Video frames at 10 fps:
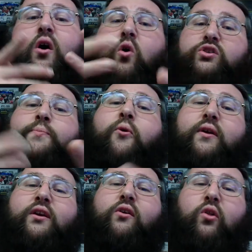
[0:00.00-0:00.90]
or
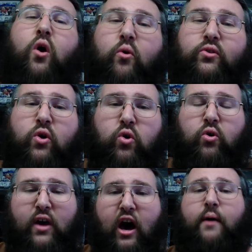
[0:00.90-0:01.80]
support your own
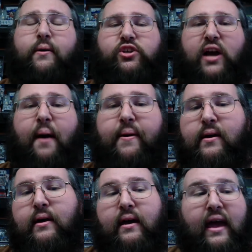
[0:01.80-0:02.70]
local comic book shop
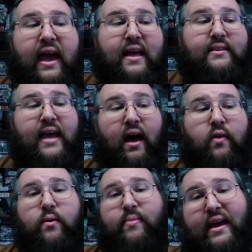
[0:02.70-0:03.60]
and
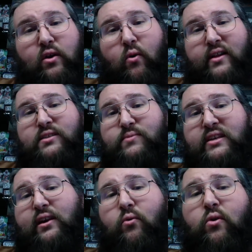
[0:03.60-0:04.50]
tell them that you want some
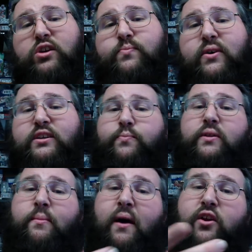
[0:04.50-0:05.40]
Secret Wars books.
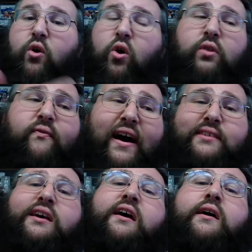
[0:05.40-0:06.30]
Put them on your hold files.